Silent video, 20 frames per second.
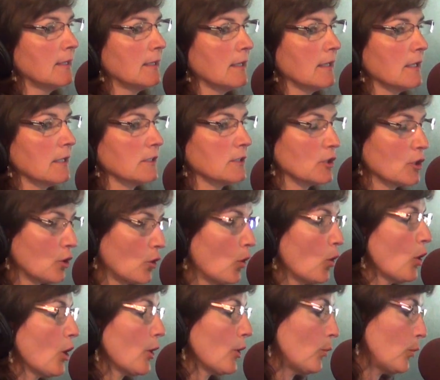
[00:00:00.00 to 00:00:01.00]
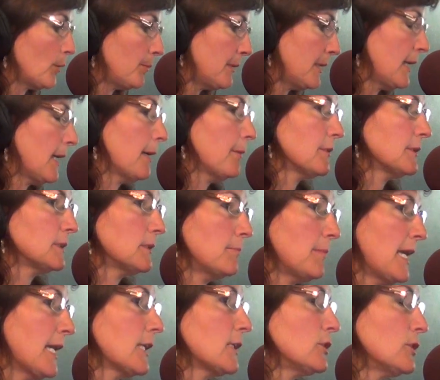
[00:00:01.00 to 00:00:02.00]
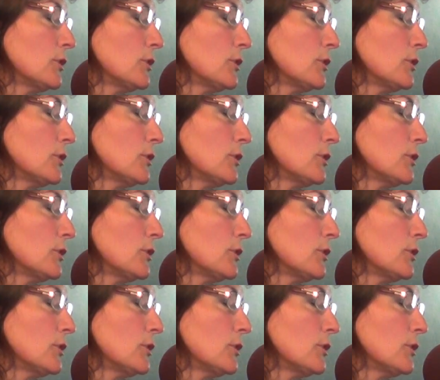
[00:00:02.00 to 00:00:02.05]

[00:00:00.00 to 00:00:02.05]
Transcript: the court would be able to make a